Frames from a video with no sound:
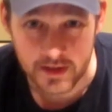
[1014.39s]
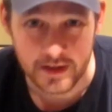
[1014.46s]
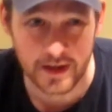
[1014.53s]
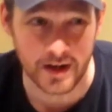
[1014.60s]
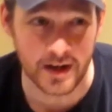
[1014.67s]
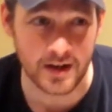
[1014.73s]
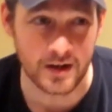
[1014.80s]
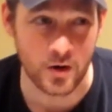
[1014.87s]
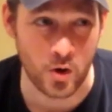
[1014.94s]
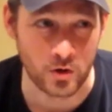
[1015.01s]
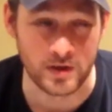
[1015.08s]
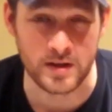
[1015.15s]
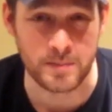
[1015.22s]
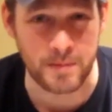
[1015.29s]

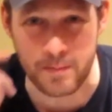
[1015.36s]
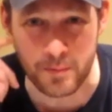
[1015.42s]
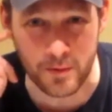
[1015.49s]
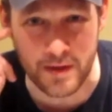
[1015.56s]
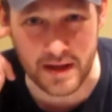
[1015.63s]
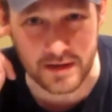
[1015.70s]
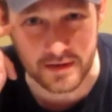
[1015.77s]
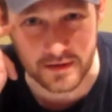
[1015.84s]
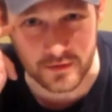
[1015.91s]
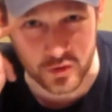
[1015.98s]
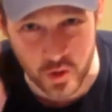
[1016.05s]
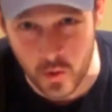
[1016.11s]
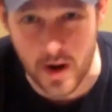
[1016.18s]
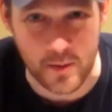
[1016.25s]
Only the people that
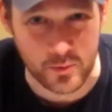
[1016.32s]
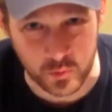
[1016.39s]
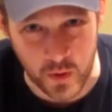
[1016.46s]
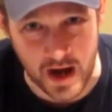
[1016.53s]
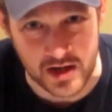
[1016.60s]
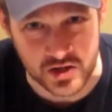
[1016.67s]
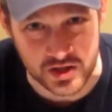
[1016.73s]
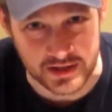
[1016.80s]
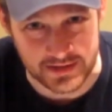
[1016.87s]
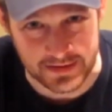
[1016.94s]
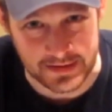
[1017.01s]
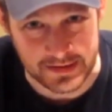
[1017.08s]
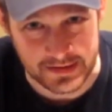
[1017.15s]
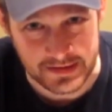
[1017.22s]
knew I was watching
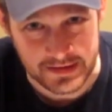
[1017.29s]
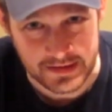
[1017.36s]
didn't.